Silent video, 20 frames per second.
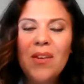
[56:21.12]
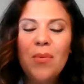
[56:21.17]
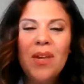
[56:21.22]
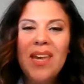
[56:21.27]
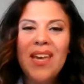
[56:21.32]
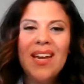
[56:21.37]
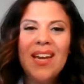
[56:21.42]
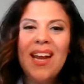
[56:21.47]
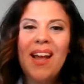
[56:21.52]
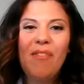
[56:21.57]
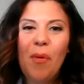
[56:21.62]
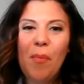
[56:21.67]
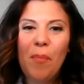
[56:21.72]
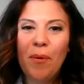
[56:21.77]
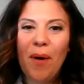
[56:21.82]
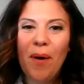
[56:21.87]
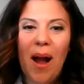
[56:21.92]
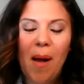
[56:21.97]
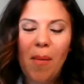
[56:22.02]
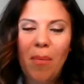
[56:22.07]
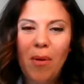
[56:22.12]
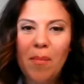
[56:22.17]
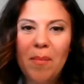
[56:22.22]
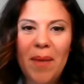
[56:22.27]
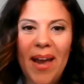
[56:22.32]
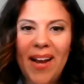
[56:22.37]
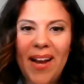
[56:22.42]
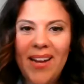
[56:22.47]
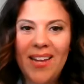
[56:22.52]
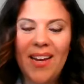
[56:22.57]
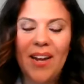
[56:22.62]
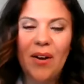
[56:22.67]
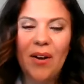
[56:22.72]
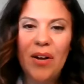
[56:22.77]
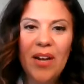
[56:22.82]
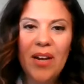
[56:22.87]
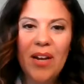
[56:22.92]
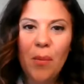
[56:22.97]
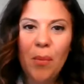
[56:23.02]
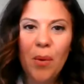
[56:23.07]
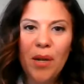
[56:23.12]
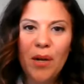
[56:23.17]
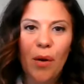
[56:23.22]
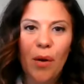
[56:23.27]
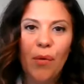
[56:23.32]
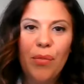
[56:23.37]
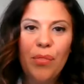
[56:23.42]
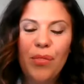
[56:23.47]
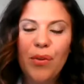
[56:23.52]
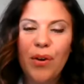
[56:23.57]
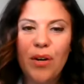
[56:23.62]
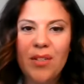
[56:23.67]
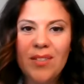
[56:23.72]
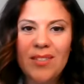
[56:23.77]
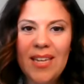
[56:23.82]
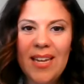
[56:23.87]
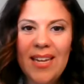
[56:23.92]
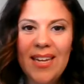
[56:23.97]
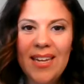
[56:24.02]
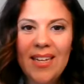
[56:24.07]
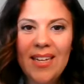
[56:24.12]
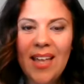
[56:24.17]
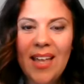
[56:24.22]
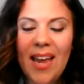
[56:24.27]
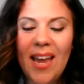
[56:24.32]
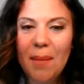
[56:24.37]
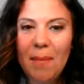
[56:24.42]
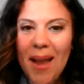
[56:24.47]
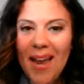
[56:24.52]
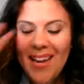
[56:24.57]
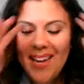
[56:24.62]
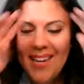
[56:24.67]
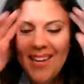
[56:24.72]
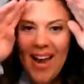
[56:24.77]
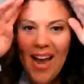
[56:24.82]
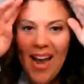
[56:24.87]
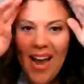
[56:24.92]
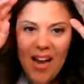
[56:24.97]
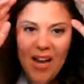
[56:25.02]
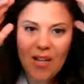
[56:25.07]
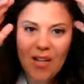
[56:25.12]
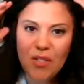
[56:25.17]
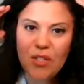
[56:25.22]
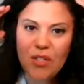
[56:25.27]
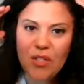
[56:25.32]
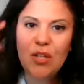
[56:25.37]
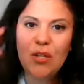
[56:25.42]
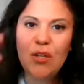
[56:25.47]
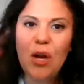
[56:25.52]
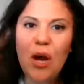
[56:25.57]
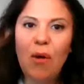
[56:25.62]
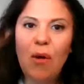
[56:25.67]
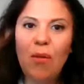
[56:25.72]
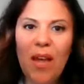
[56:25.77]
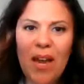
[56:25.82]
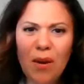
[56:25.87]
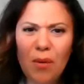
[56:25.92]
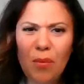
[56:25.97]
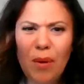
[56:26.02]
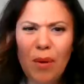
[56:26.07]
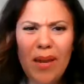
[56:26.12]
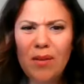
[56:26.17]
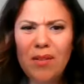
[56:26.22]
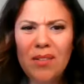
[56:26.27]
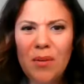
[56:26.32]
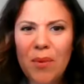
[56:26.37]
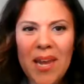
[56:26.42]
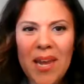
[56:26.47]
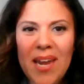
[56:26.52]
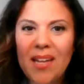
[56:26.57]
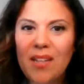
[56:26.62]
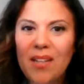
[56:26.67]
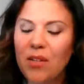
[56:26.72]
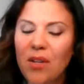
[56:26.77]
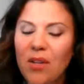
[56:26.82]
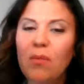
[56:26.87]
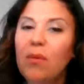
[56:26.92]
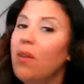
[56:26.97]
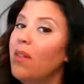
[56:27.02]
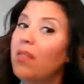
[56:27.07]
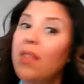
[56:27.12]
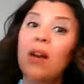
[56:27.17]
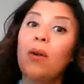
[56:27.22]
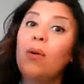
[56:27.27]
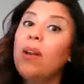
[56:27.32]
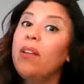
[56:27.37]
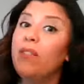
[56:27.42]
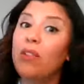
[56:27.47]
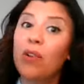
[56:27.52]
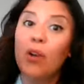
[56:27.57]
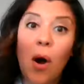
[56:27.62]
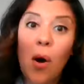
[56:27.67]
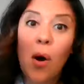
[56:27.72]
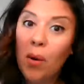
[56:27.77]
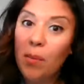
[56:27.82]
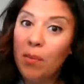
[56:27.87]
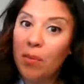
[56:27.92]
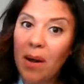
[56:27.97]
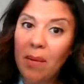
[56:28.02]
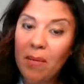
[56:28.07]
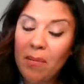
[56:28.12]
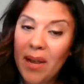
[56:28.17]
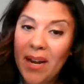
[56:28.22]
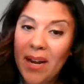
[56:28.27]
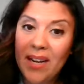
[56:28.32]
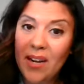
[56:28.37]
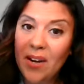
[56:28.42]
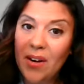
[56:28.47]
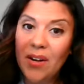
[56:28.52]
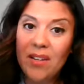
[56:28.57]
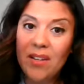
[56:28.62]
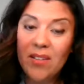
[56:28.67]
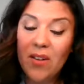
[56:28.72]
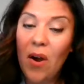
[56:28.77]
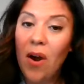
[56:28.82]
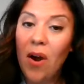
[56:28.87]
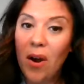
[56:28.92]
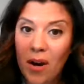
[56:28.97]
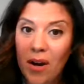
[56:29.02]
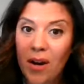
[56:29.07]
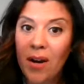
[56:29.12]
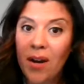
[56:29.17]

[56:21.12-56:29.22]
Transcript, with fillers: can't have a problematic area when you're 13. Like, my God, you know, like, you can't, they don't even know what problematic areas are